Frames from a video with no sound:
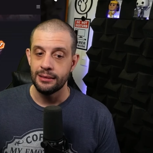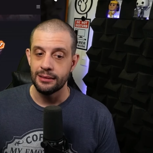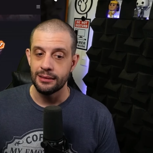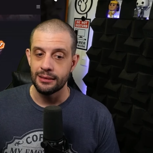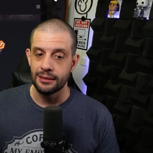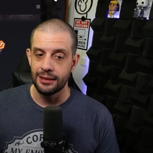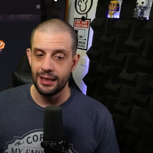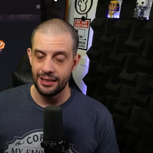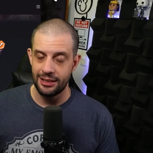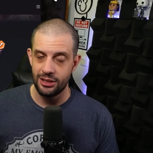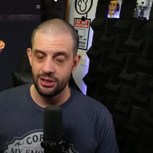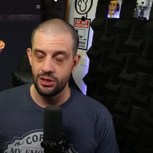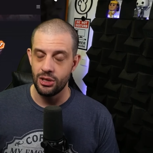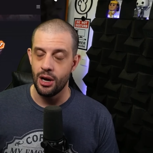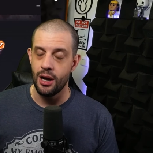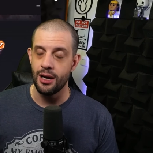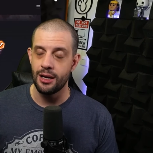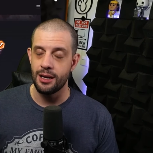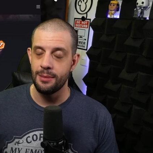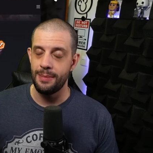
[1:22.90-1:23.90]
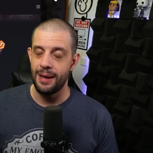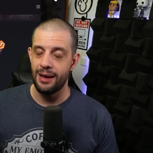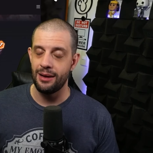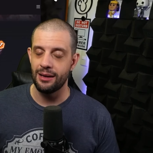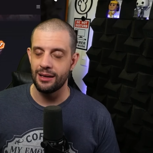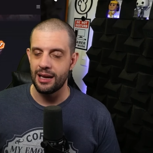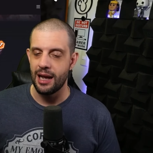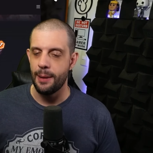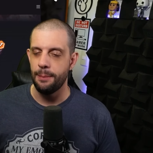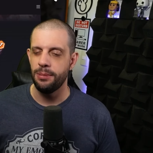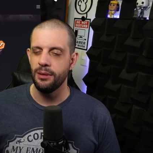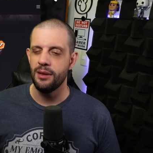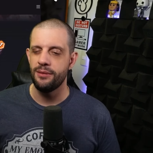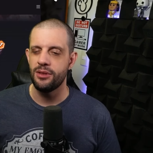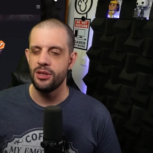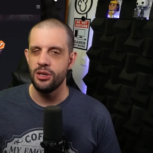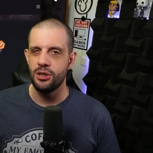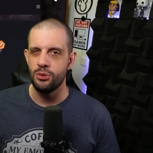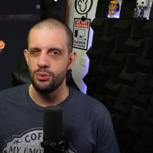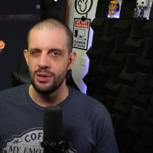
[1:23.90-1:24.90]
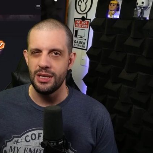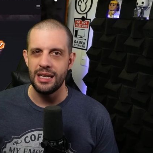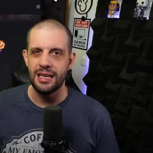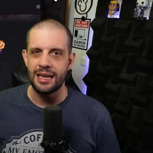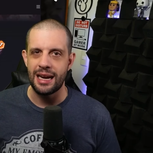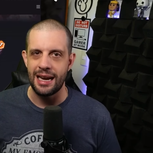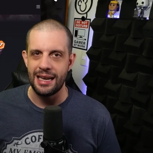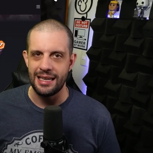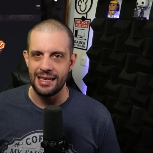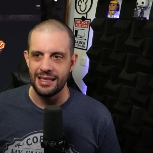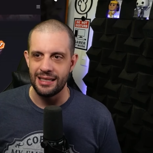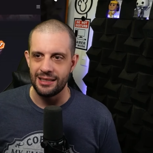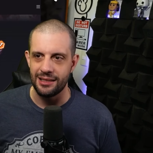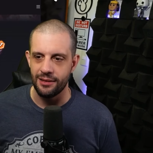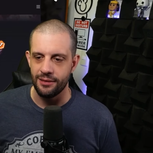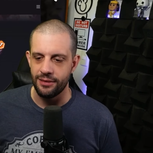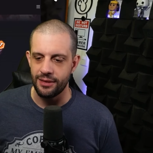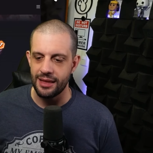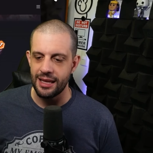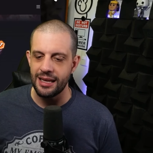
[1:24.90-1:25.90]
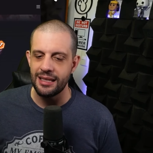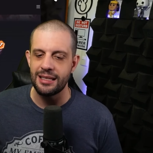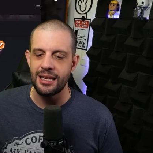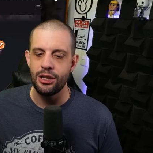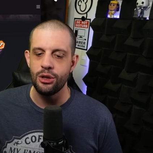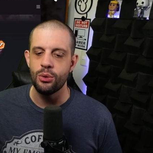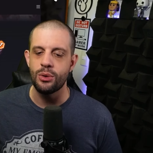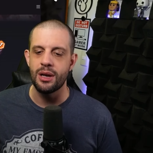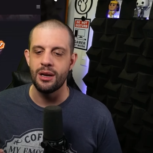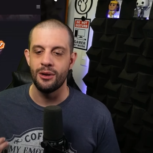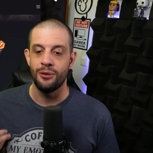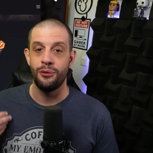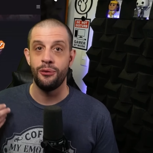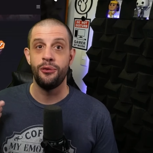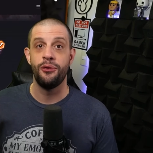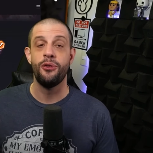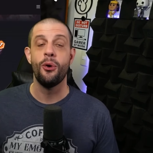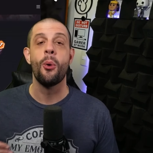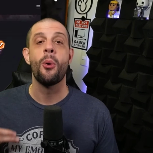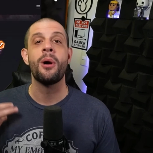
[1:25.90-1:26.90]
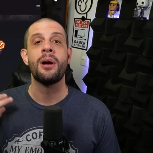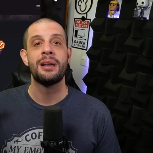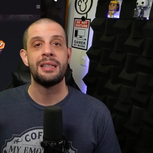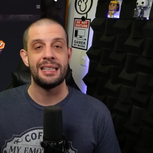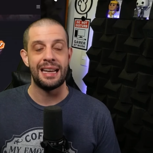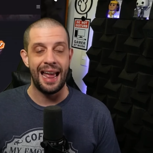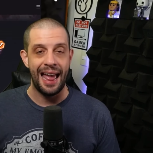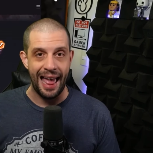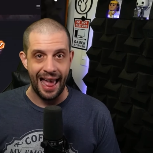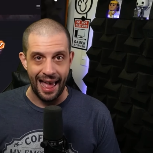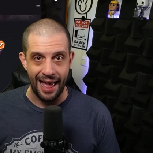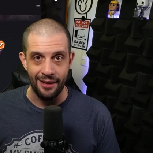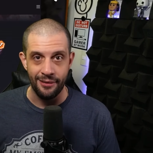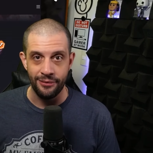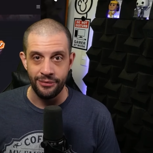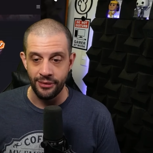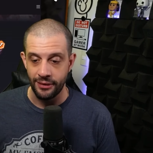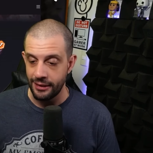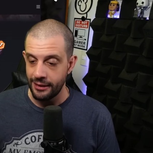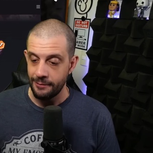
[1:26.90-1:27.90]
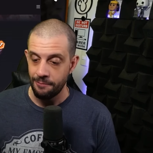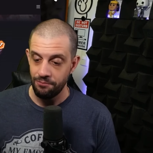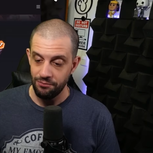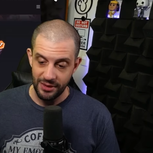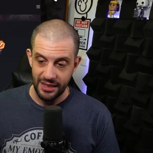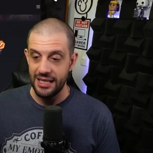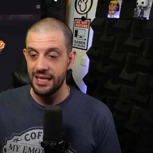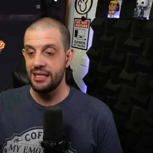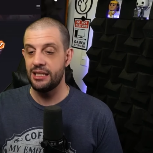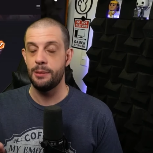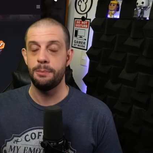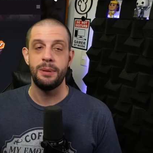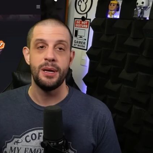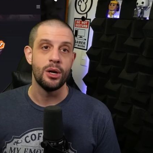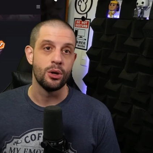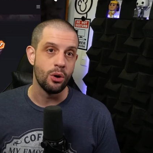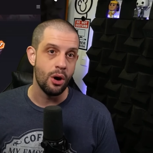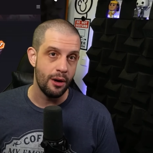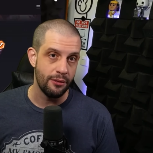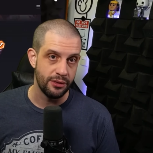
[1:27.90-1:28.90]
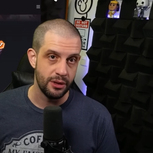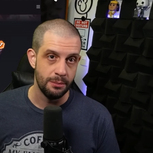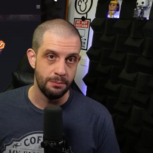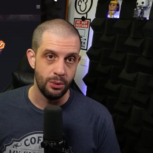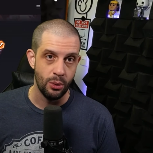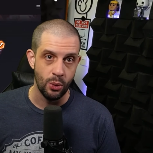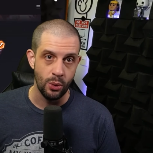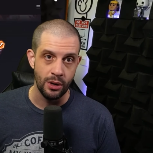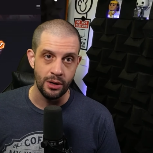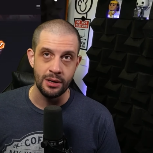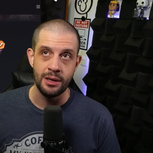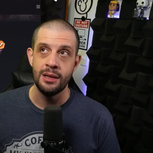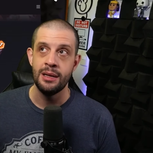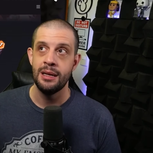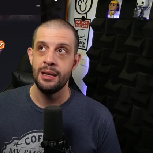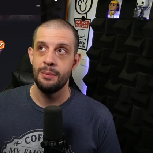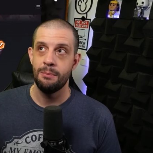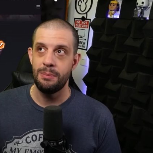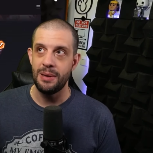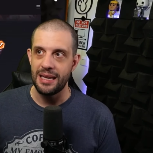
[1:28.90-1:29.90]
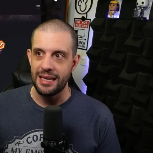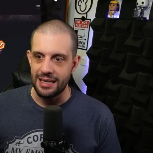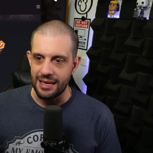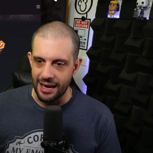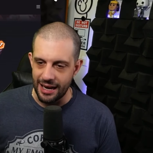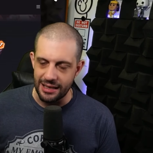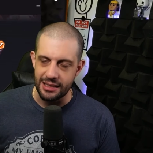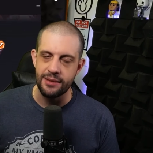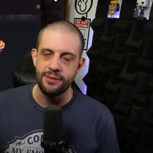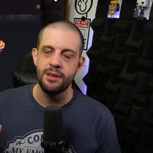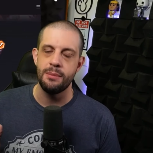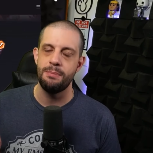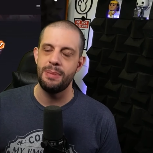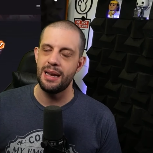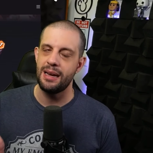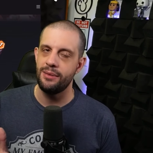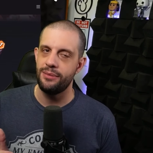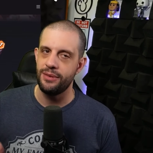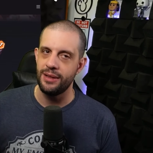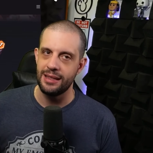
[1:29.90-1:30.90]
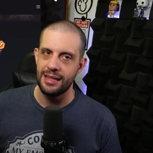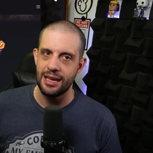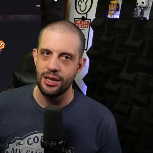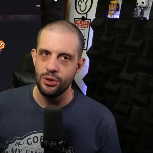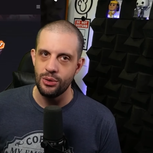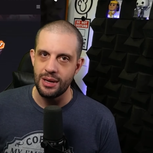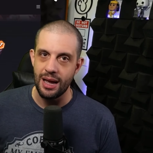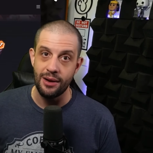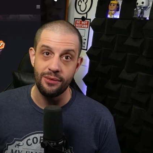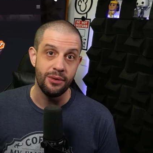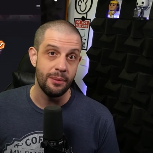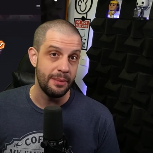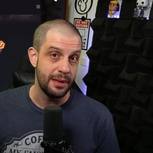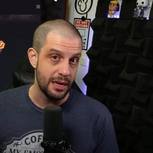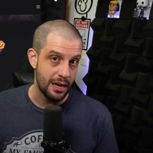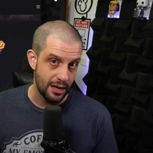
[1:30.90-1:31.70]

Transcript: let's talk about a couple of the unique ideas of things that you can afford to have disappear off the board because of the benefit that you get from the